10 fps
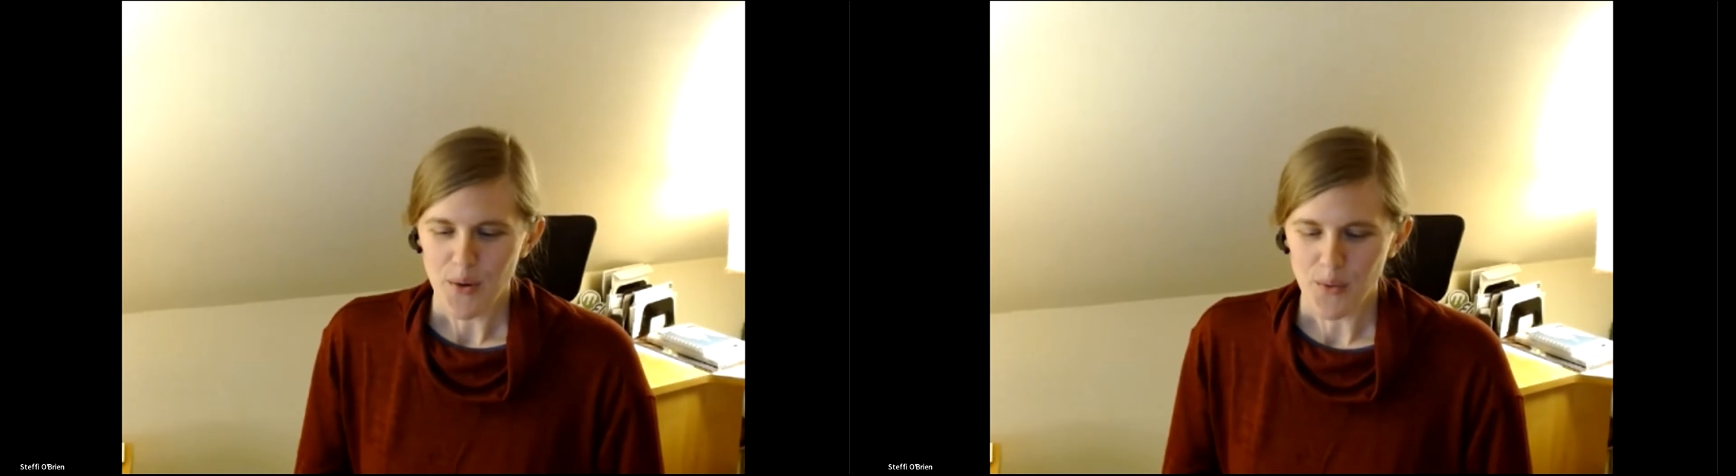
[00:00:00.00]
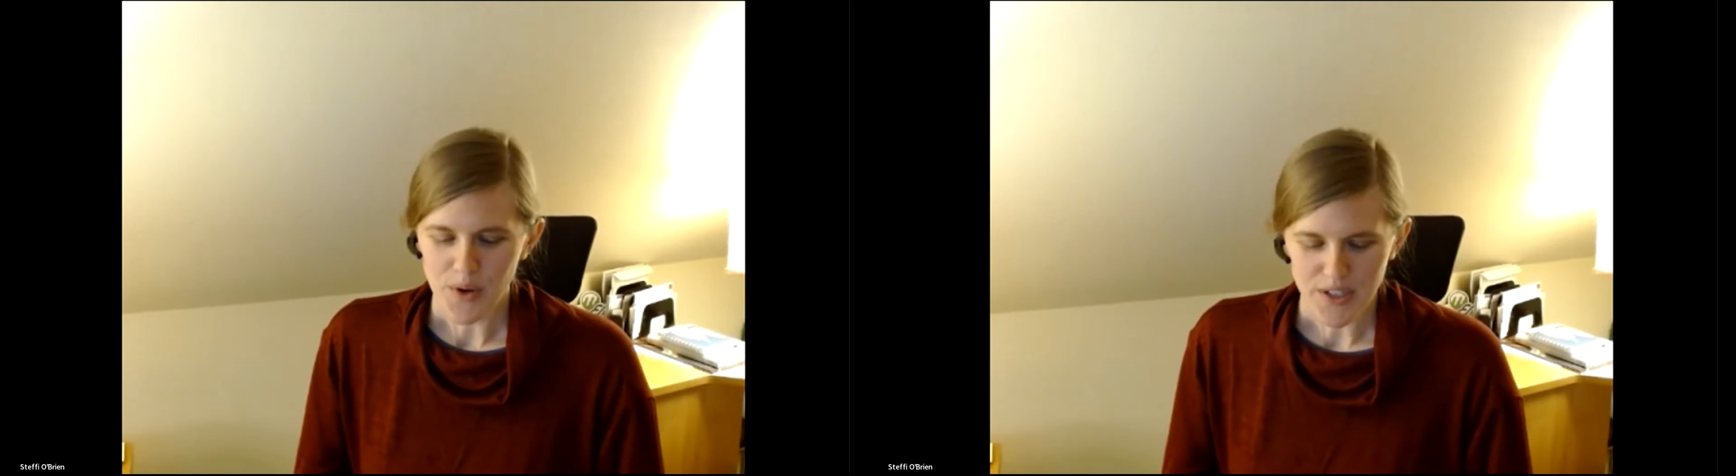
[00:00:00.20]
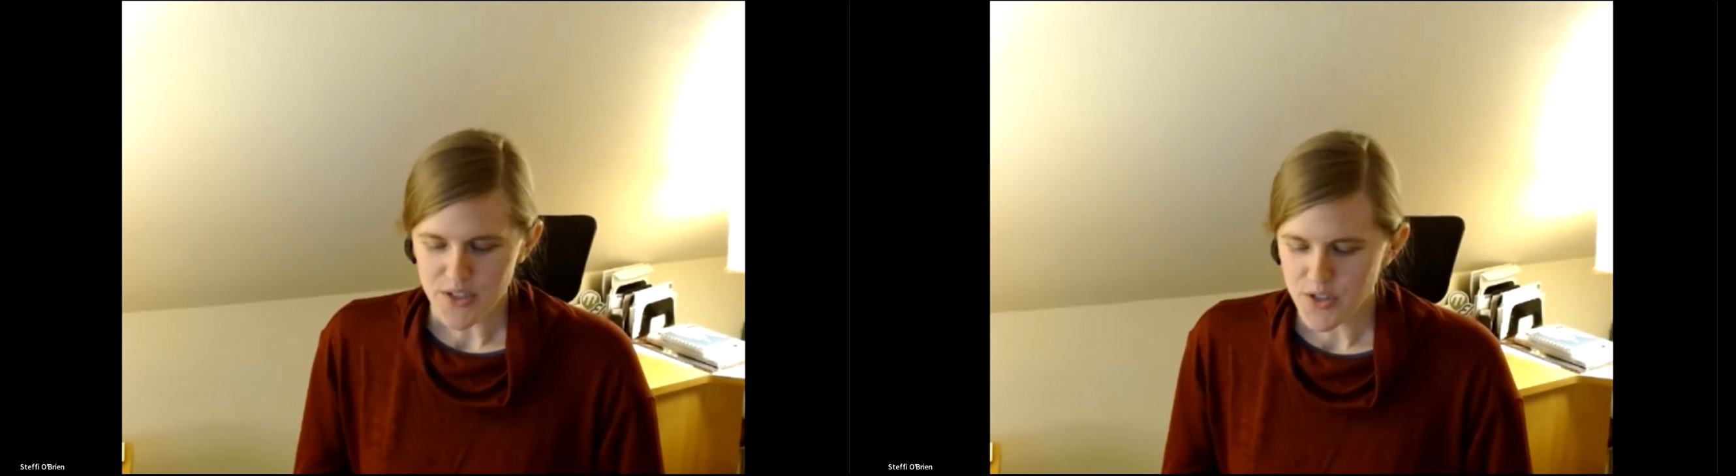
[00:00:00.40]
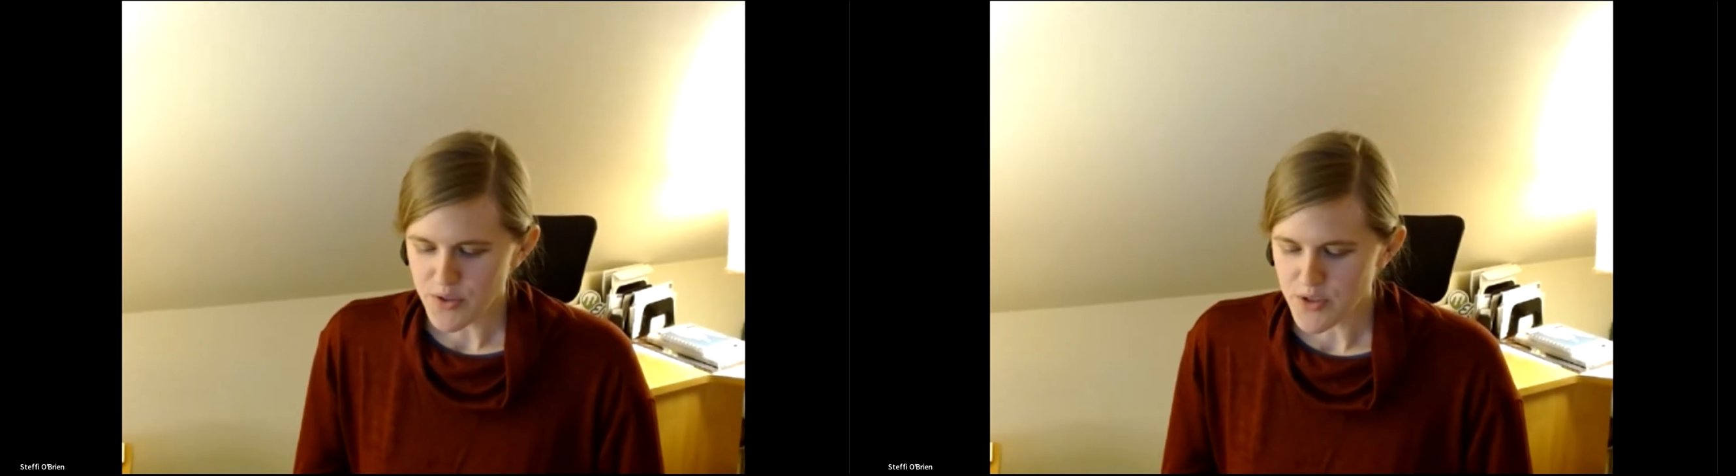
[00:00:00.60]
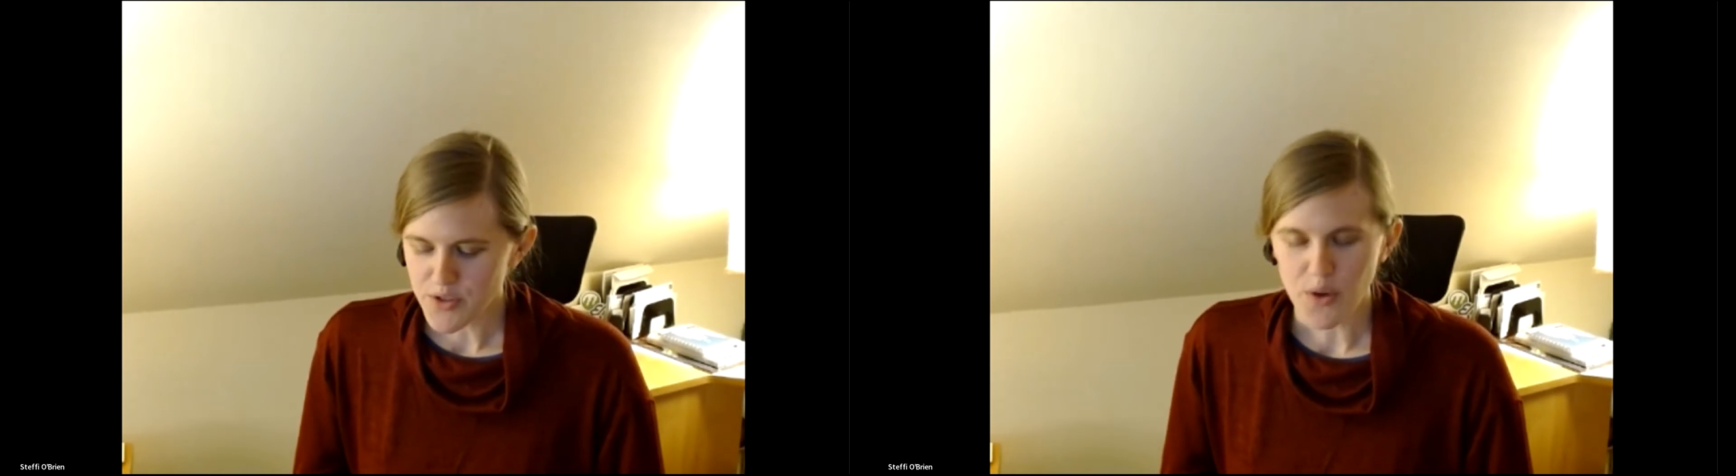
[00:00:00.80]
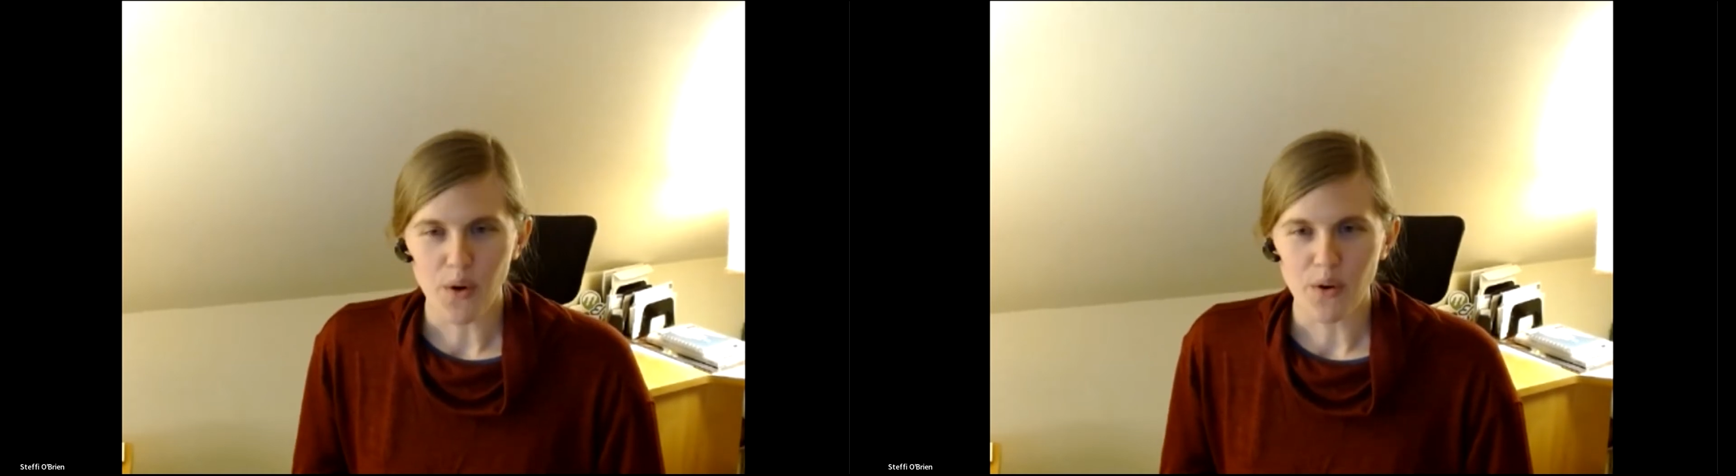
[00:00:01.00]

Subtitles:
wanted to just go